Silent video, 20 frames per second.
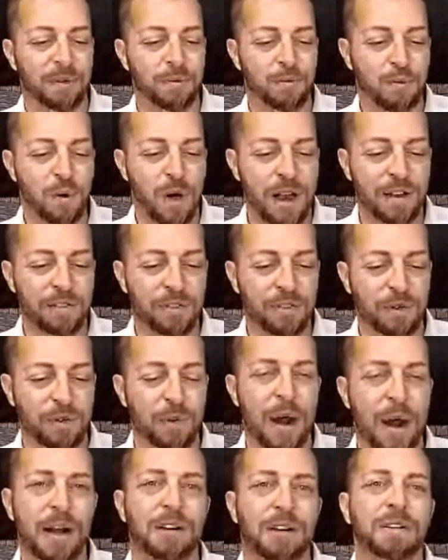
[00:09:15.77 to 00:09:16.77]
What have the
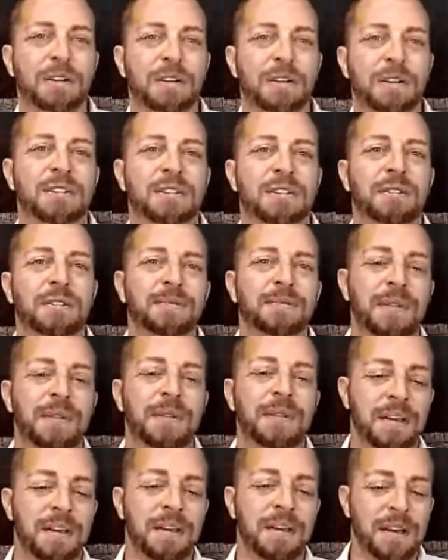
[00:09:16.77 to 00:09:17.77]
records
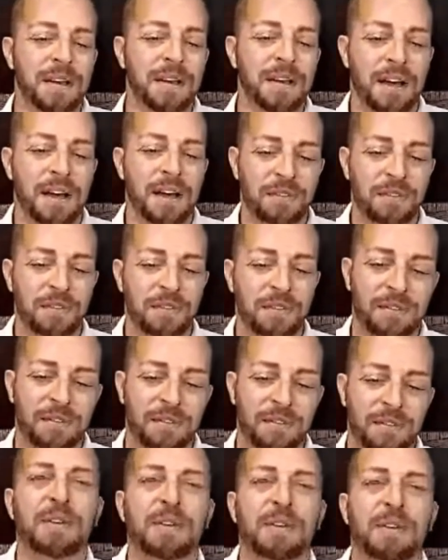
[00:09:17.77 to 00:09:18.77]
of, of,
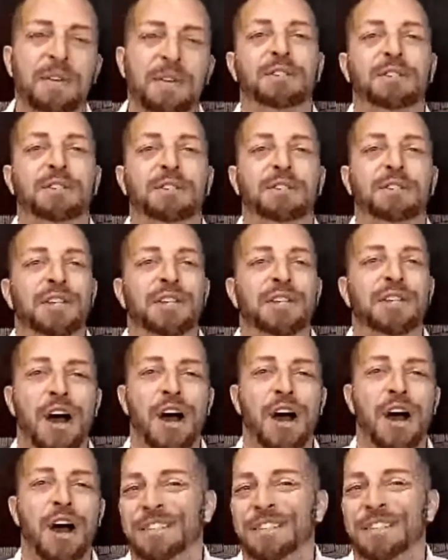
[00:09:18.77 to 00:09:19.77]
of history taught